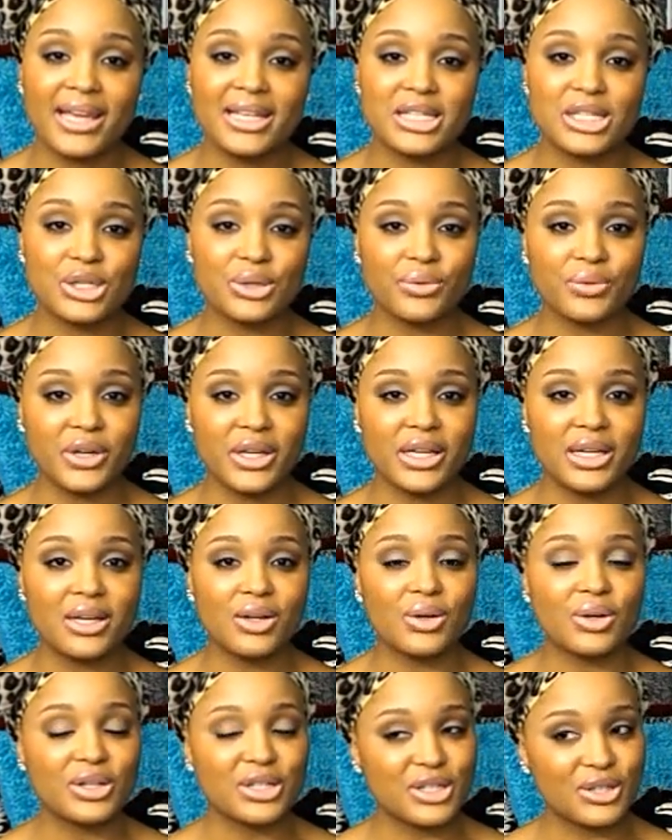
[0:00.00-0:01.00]
And
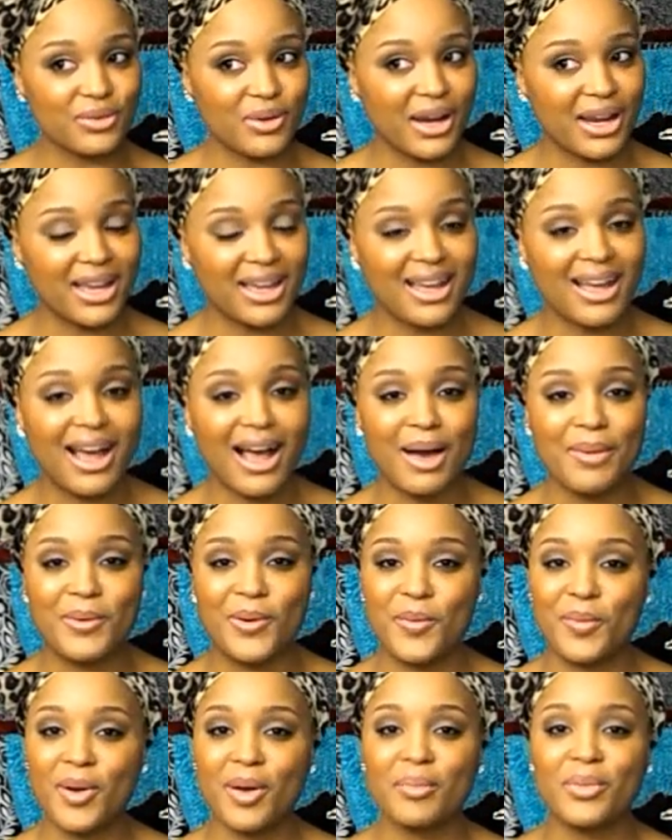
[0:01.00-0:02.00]
Taria or Taria, I
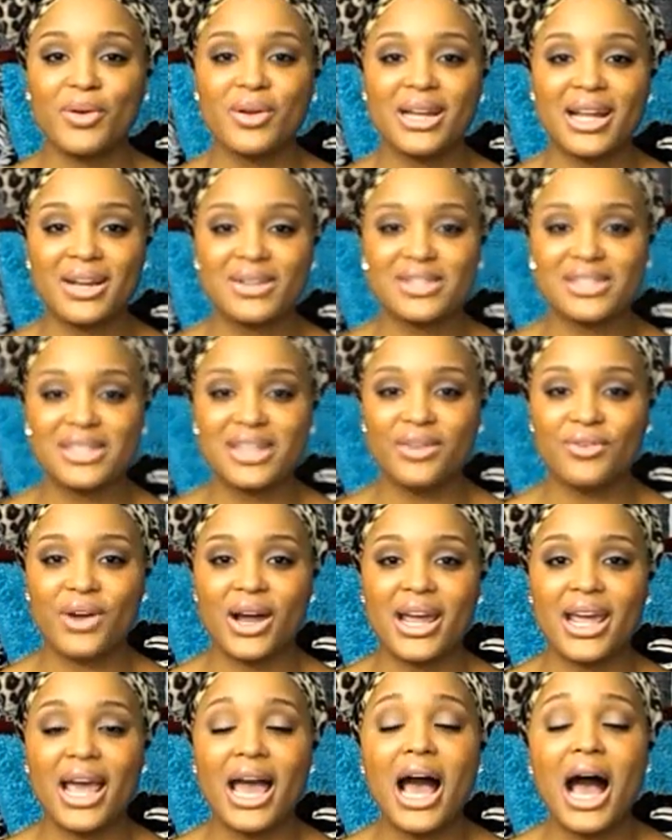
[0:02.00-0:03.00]
hope I'm pronouncing it
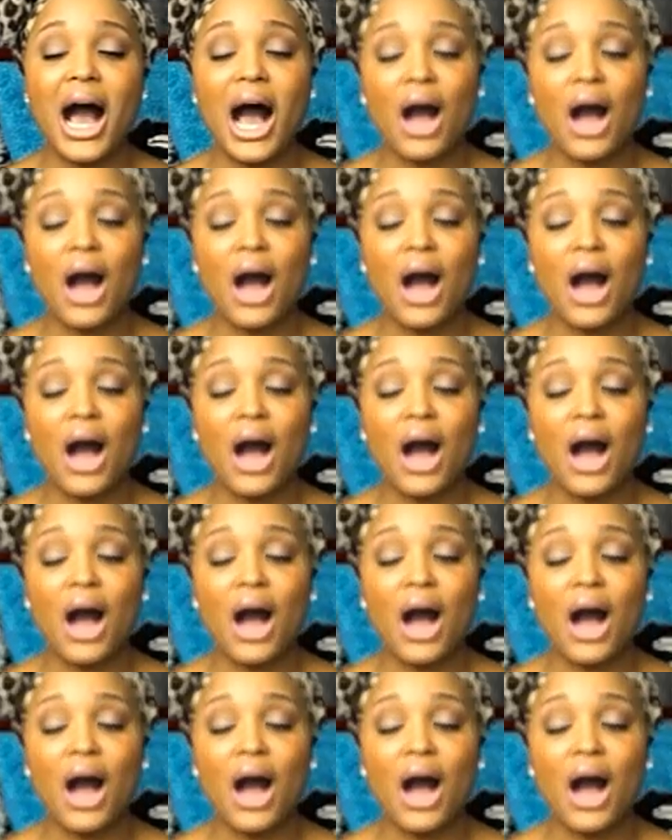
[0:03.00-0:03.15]
right.